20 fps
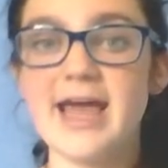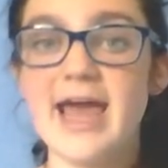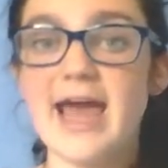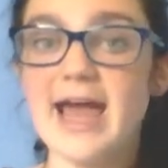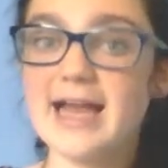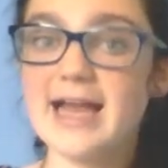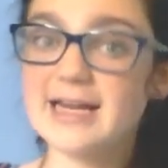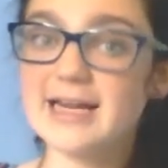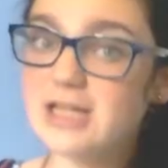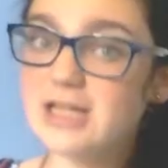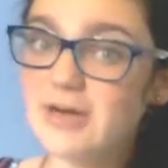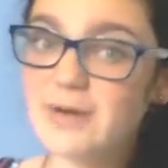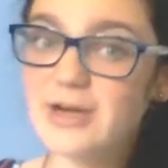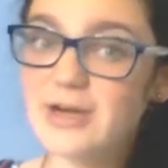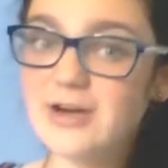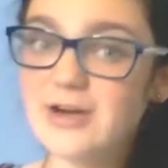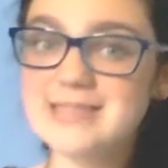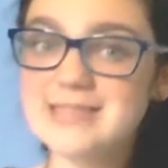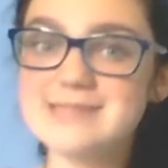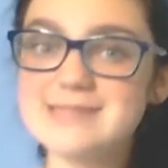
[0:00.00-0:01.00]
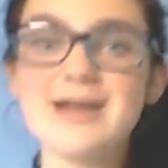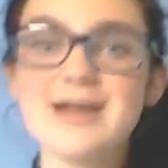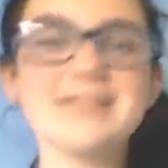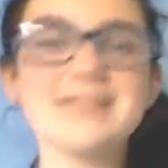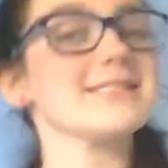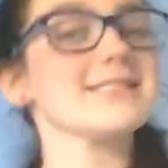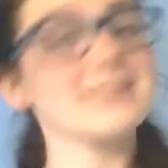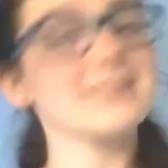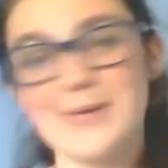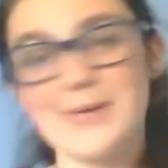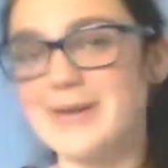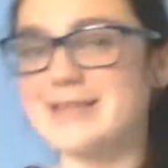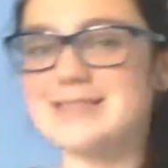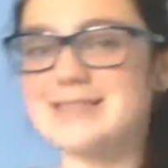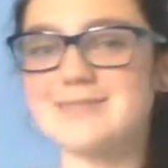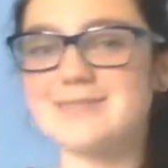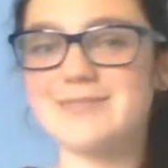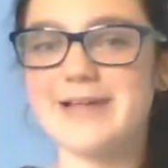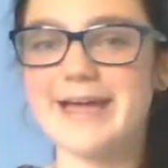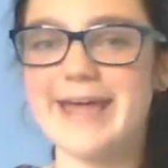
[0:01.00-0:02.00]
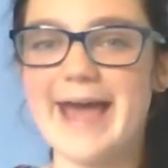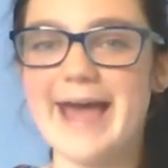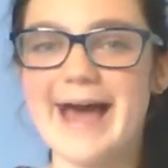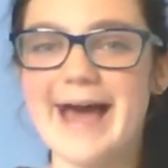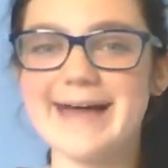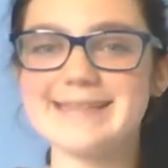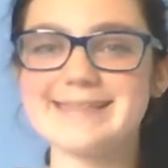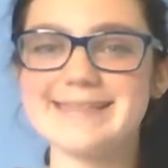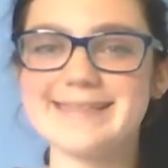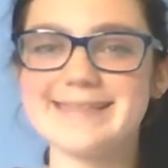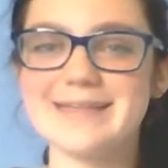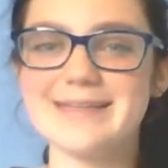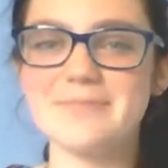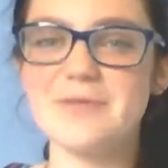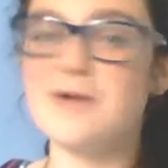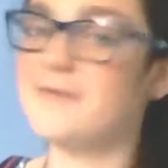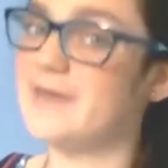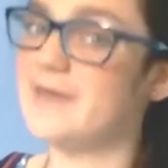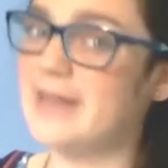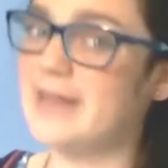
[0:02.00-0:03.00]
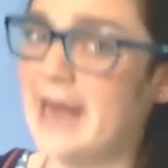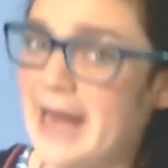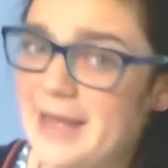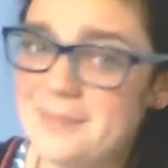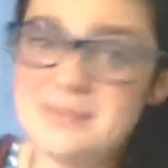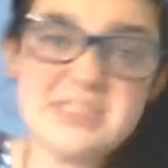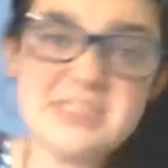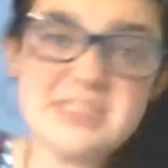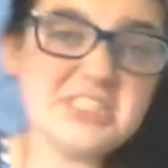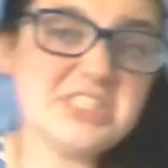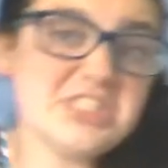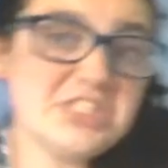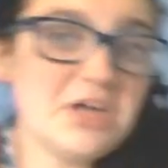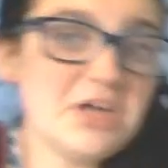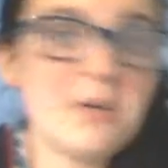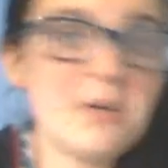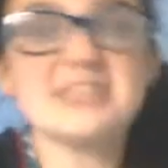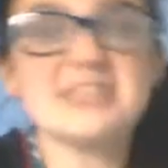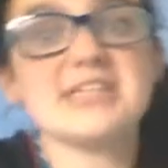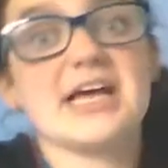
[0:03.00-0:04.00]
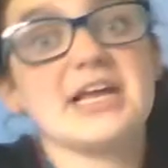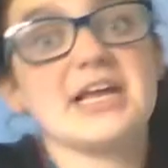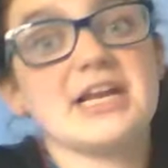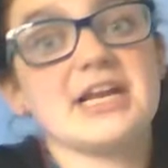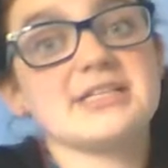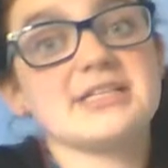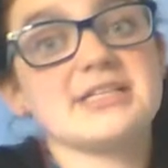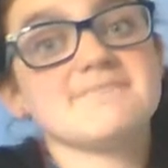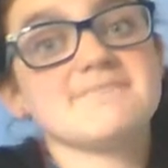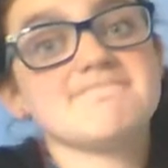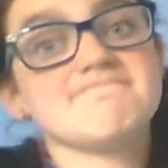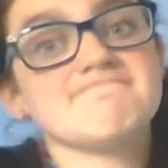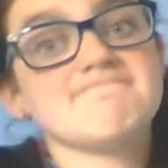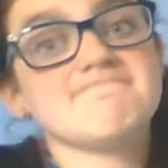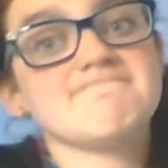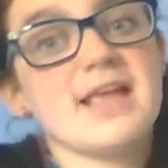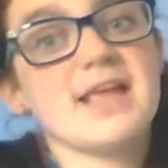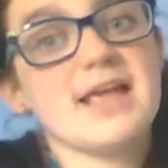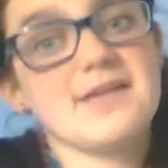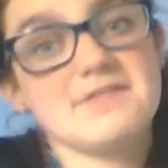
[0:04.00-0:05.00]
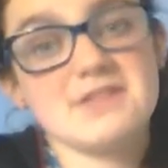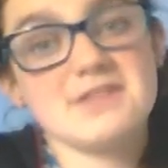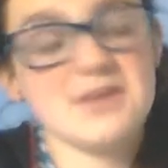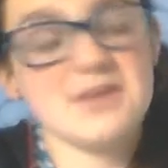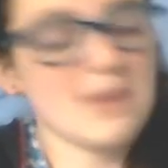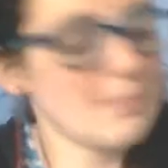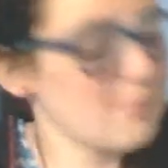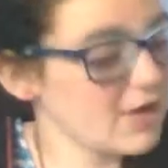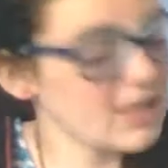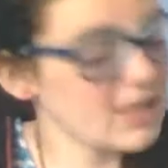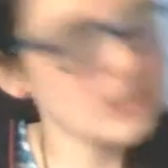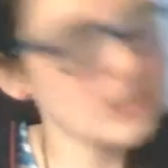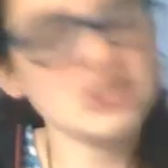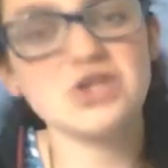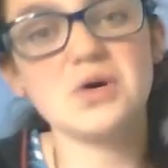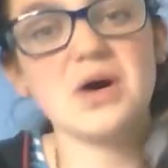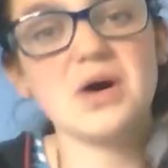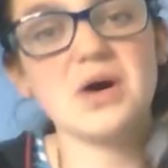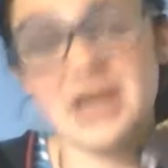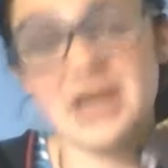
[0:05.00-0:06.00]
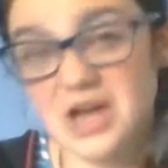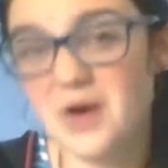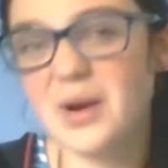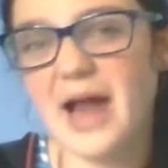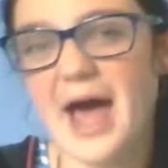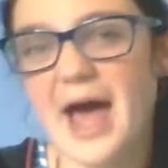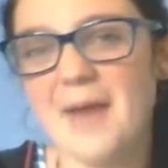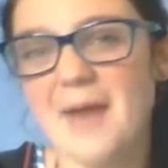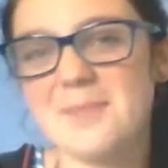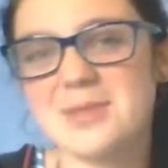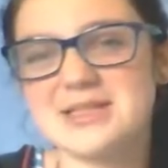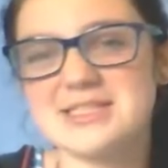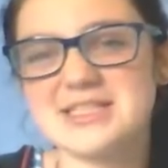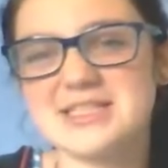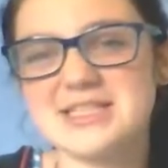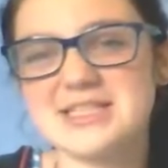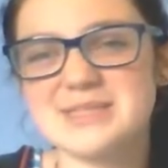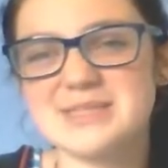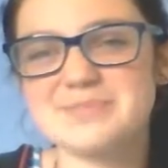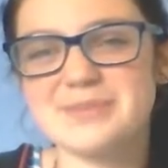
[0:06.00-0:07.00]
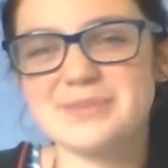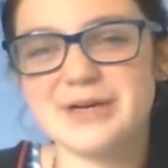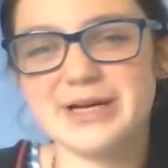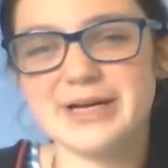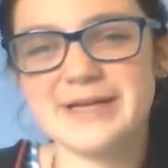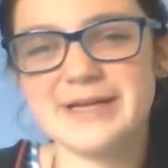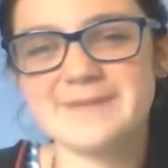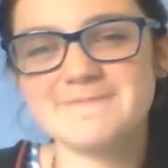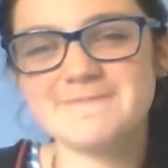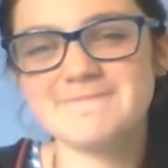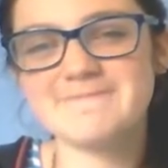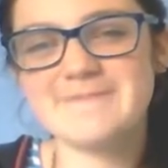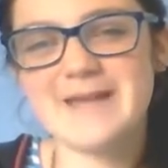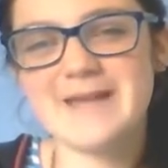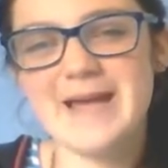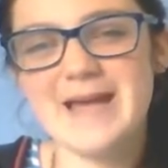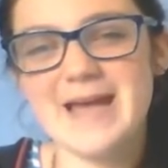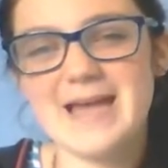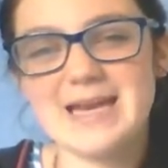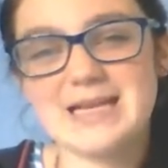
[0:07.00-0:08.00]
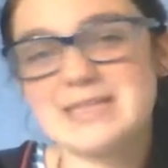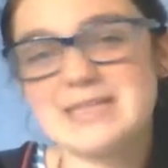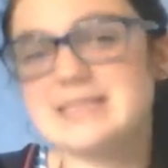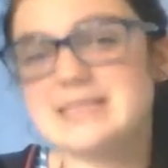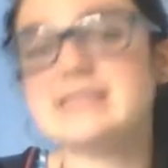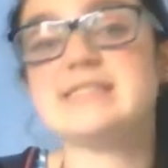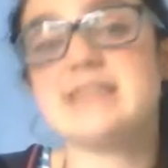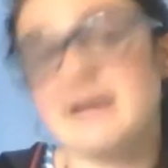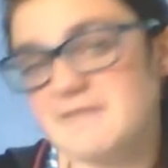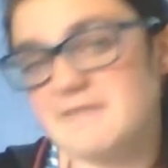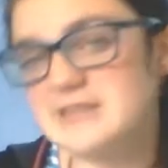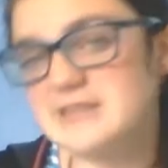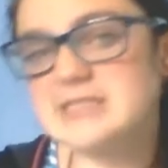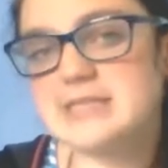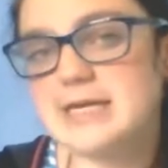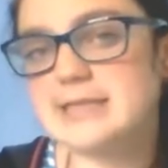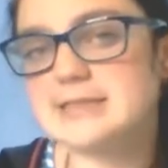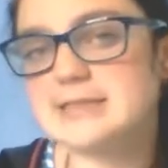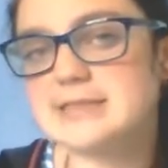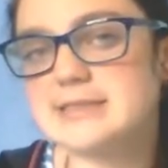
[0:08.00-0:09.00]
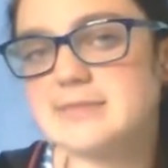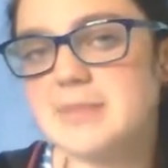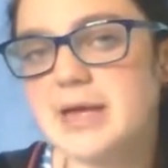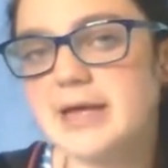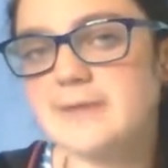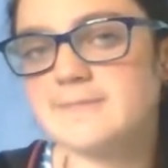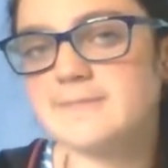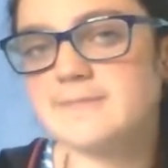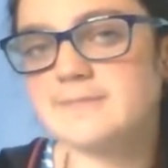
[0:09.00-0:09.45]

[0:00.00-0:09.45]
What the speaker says: And Chloe Grace Moretz is going to play Cassie in the movie, and I am so excited, even though I'm pretty sure I know what happens in this book, and it devastates me.